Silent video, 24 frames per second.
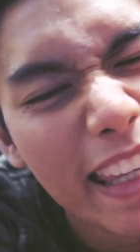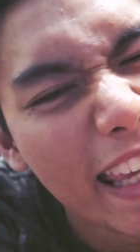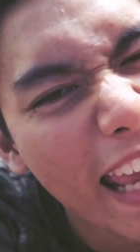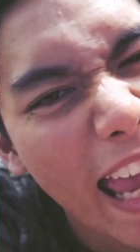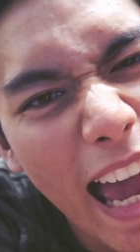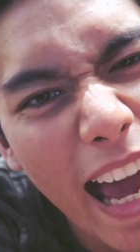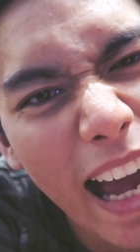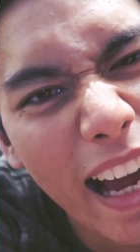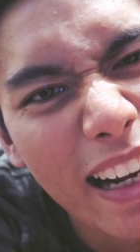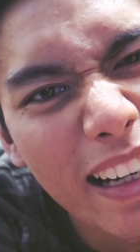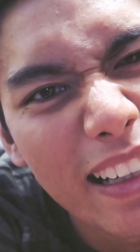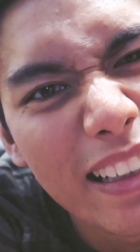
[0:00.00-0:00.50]

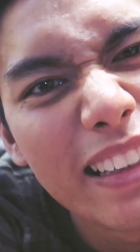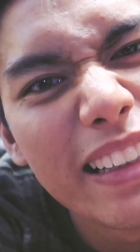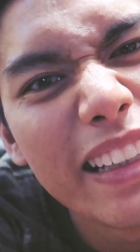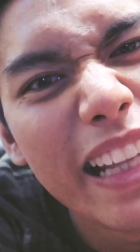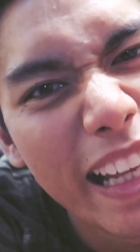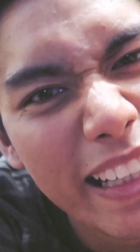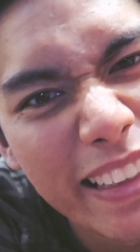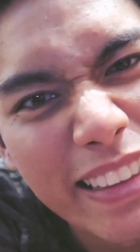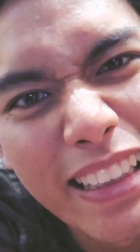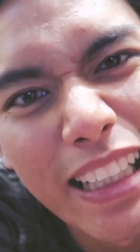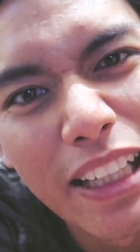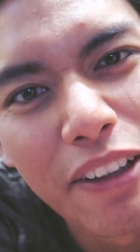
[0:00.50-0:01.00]
Yeah,
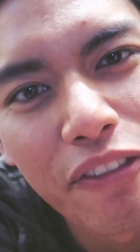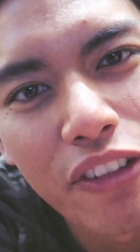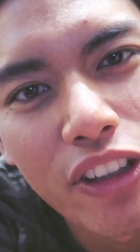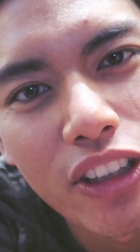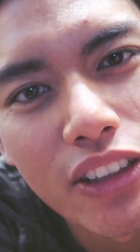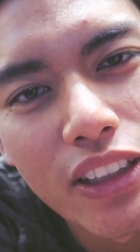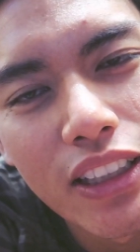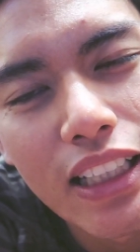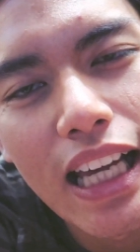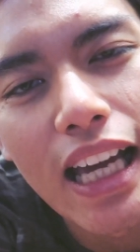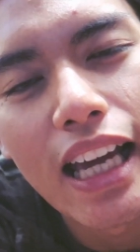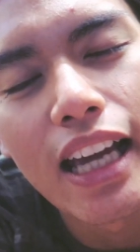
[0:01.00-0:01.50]
that's it for
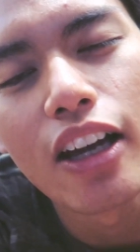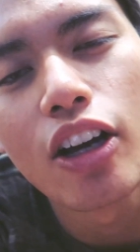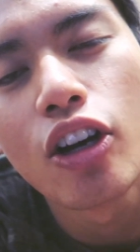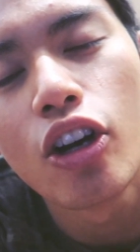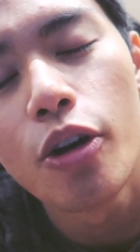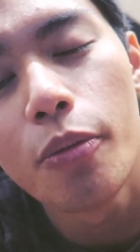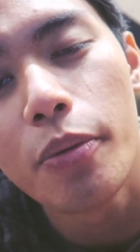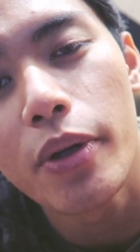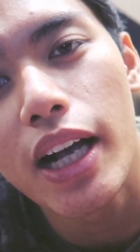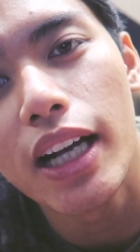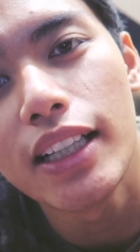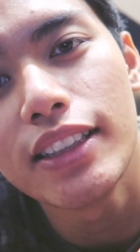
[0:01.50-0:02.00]
today.
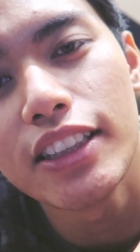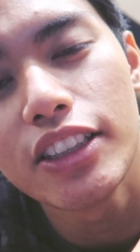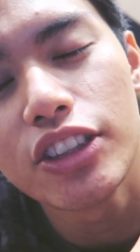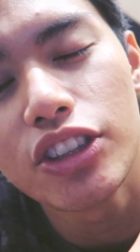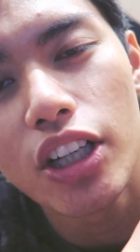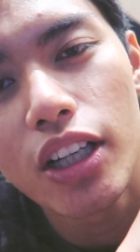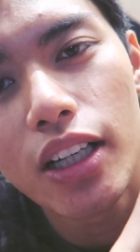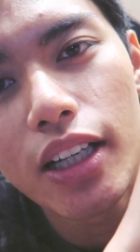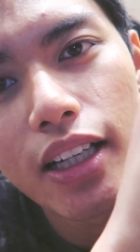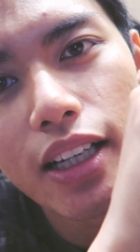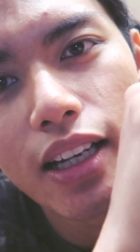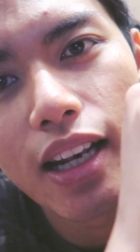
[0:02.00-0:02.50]
Hope you guys
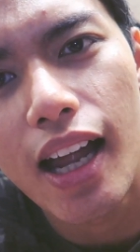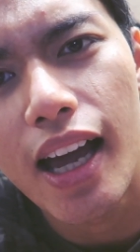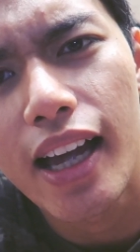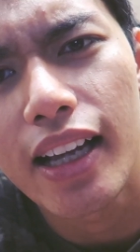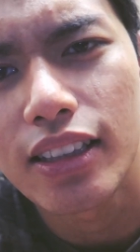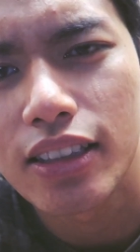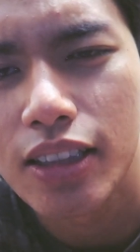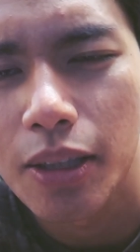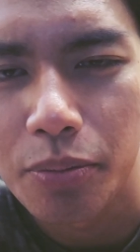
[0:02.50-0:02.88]
enjoyed it. Like,